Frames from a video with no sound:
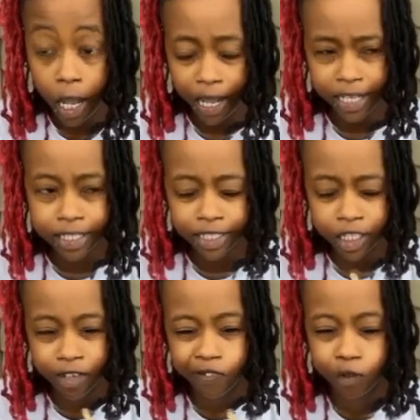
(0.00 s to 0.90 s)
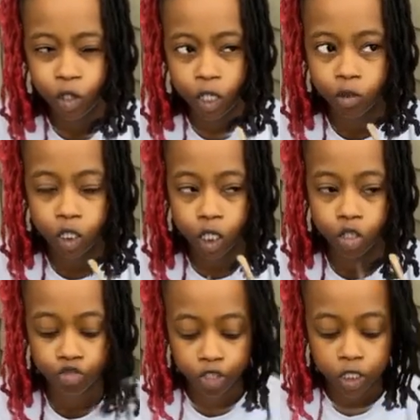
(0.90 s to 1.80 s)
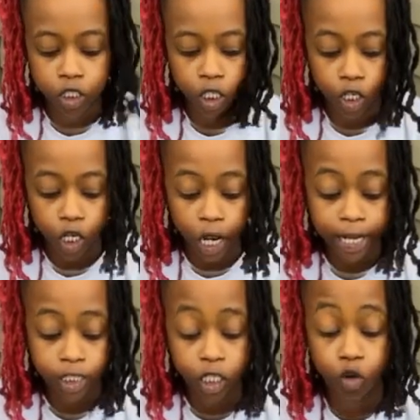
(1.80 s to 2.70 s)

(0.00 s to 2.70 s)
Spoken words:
I didn't steal from you. It was on the dresser, and I said,